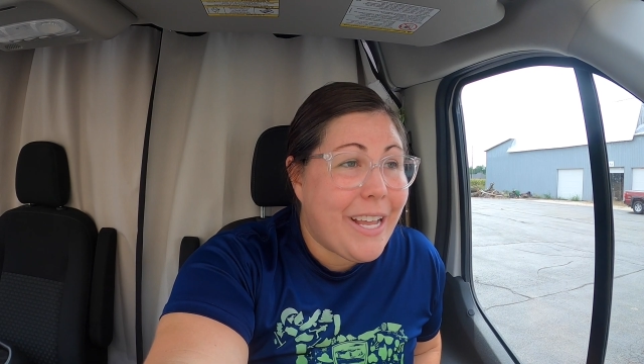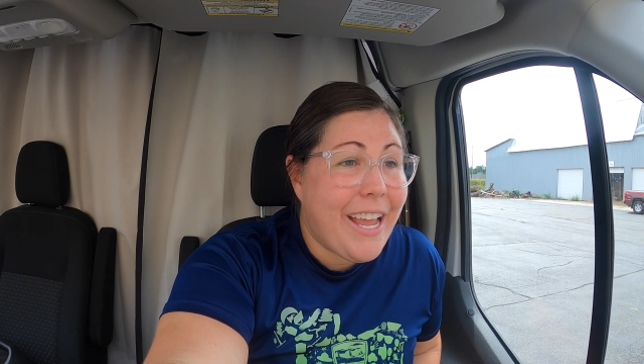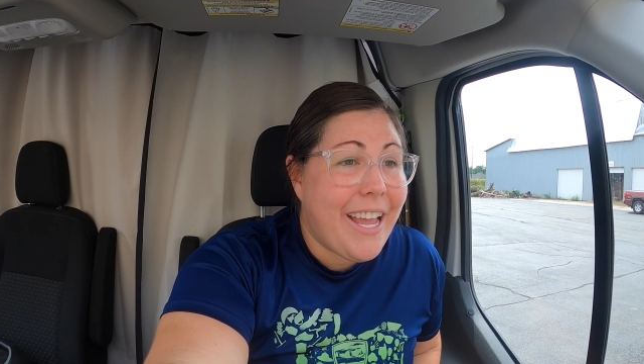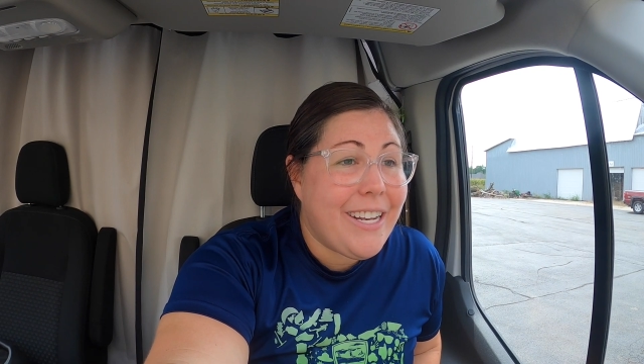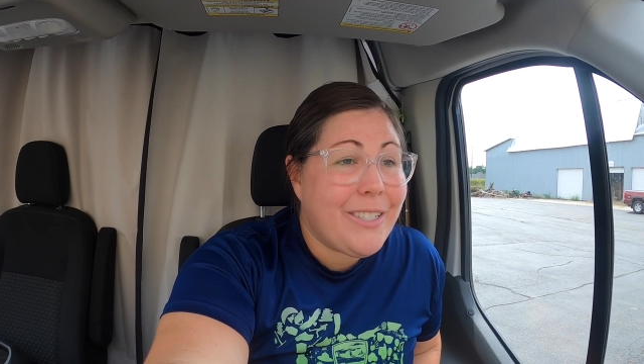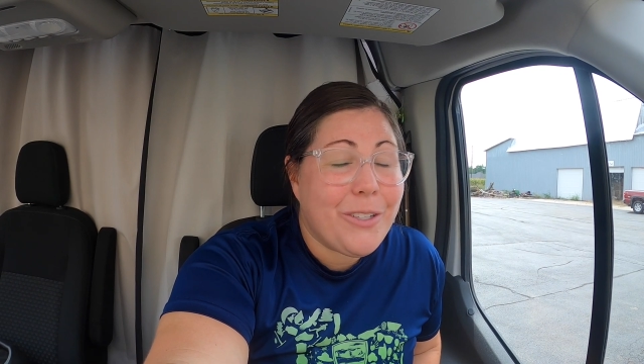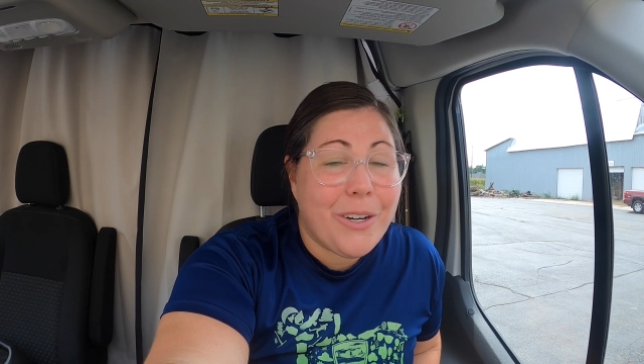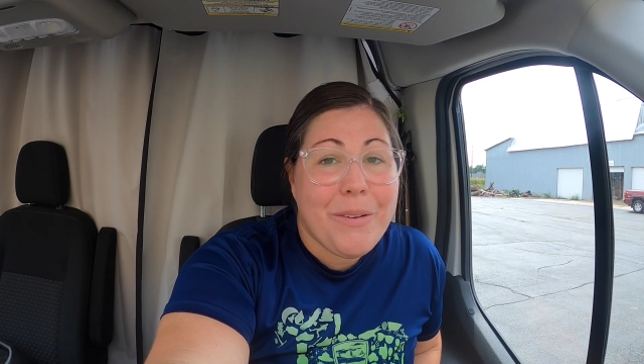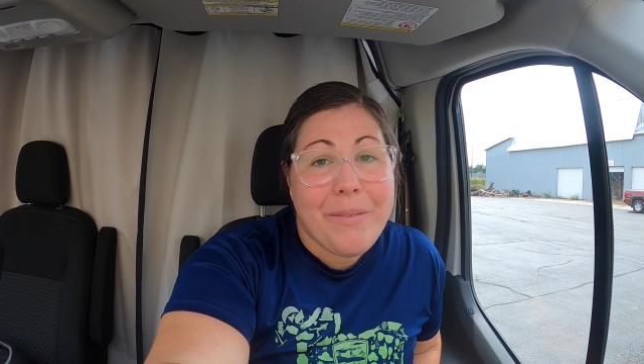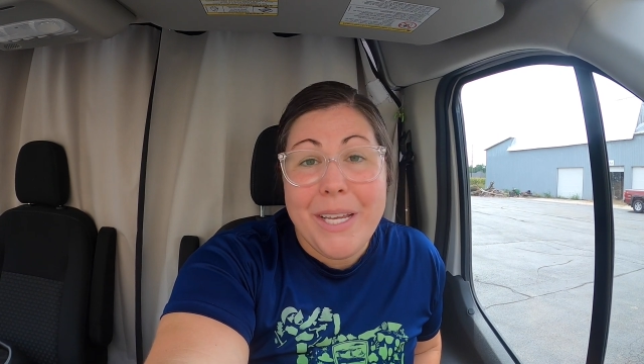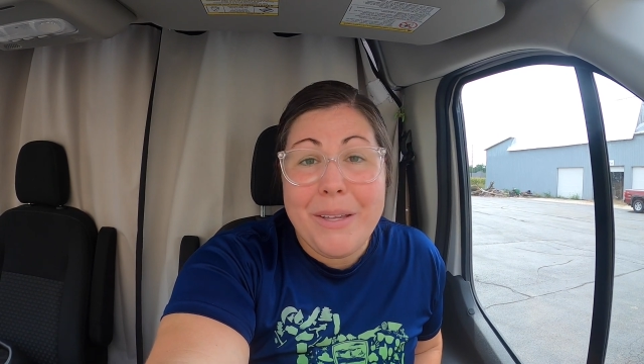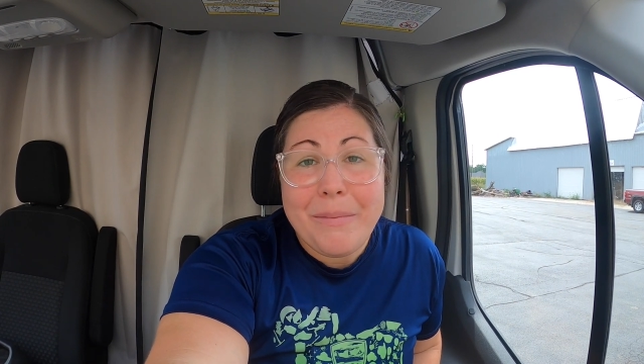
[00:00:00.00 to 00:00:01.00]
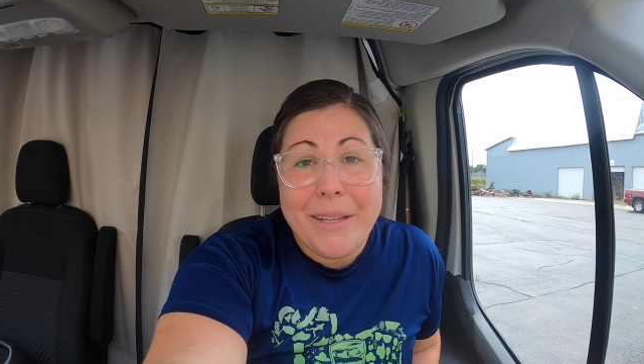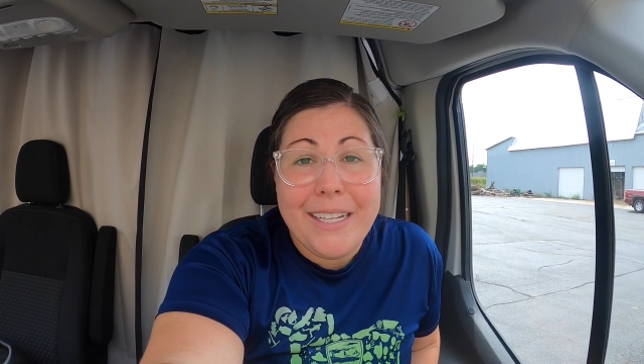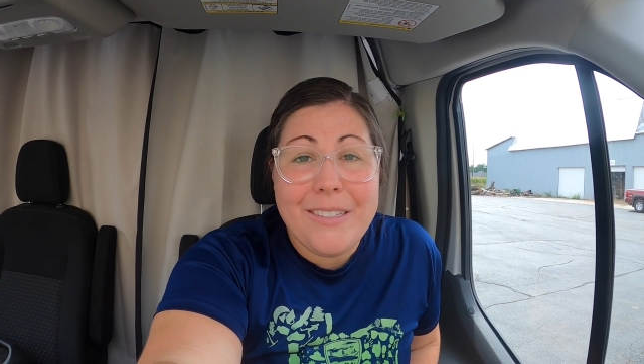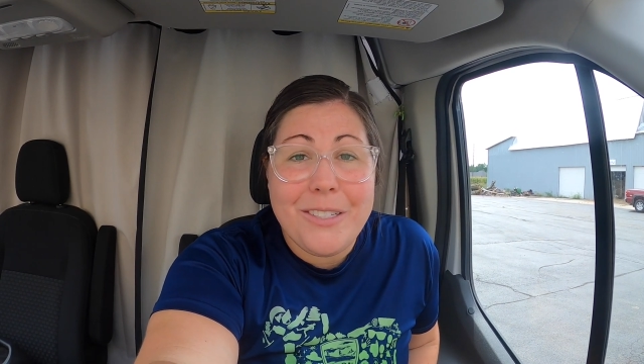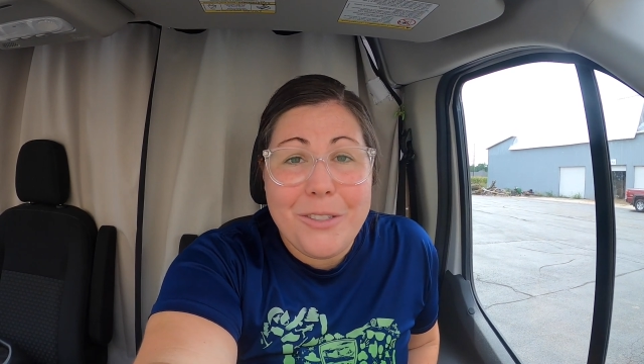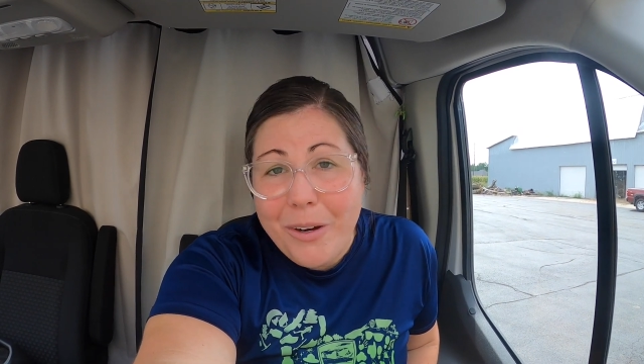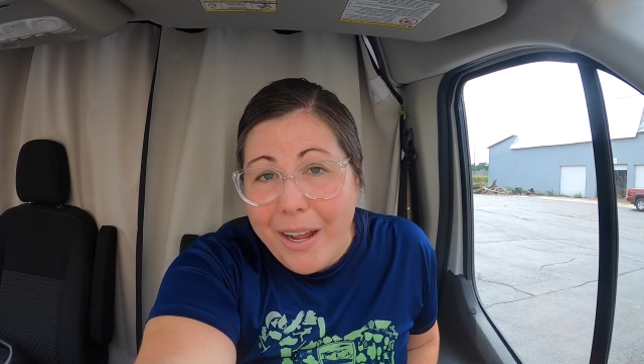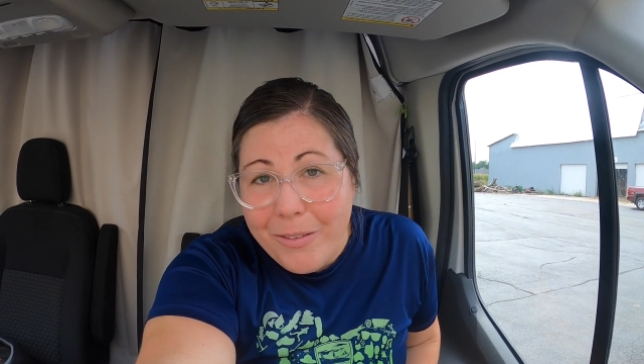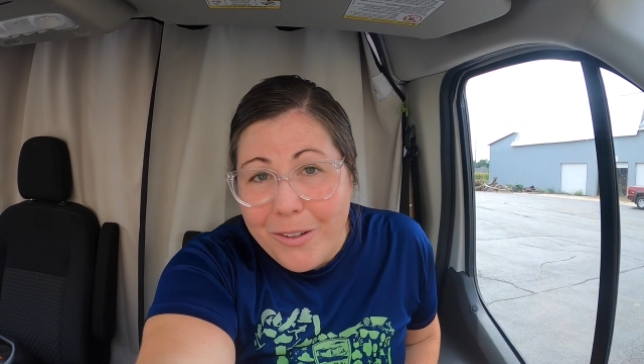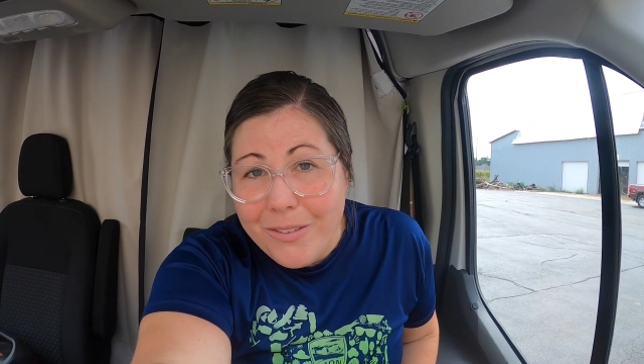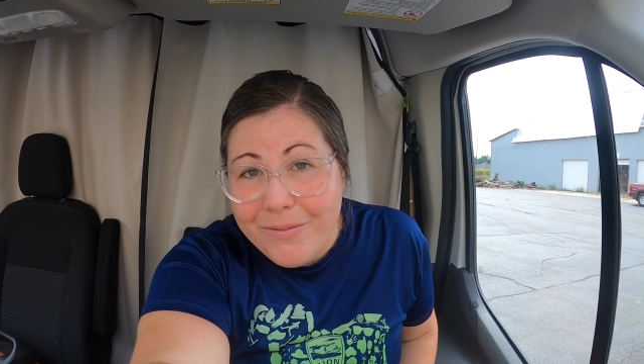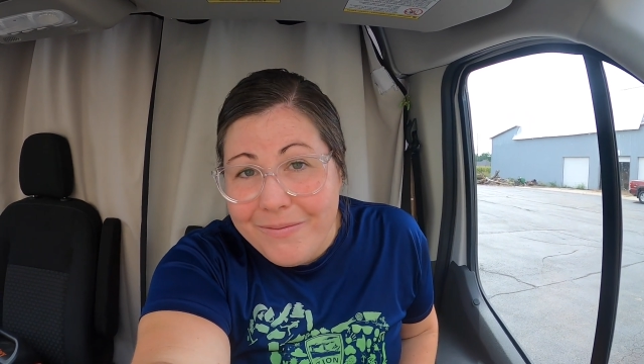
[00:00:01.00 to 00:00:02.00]
and started making plans to
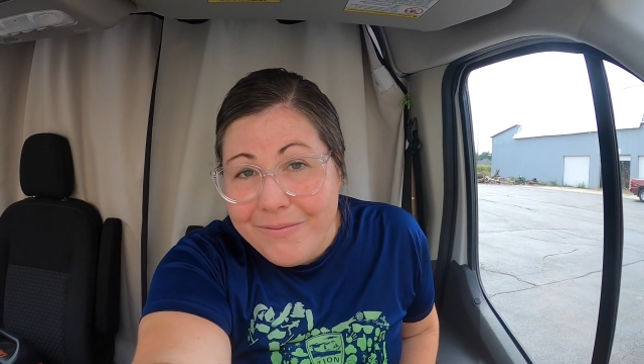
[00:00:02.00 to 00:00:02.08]
travel.